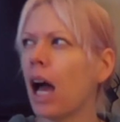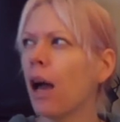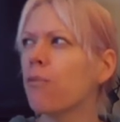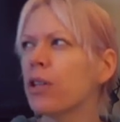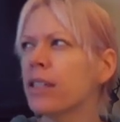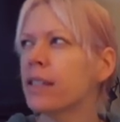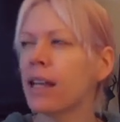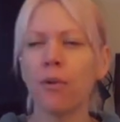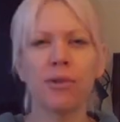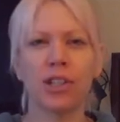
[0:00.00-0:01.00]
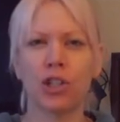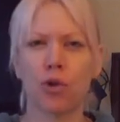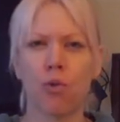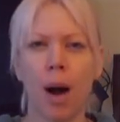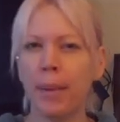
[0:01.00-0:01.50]
I wouldn't say it was a
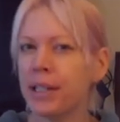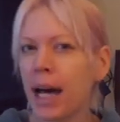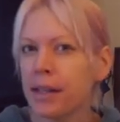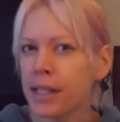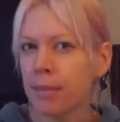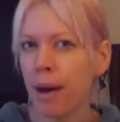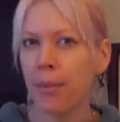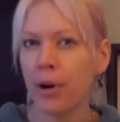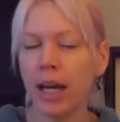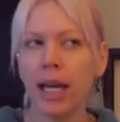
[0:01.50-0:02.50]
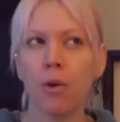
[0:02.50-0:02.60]
traumatizing memory.